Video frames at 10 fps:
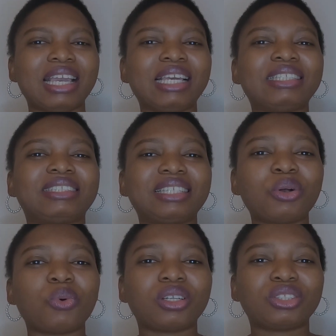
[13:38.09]
he
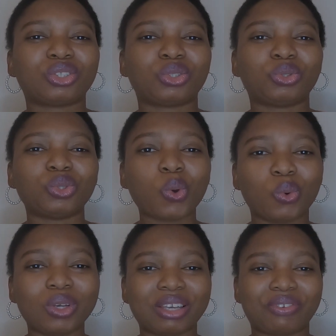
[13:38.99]
still wants to
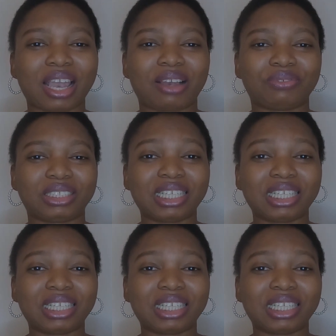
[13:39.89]
know if I have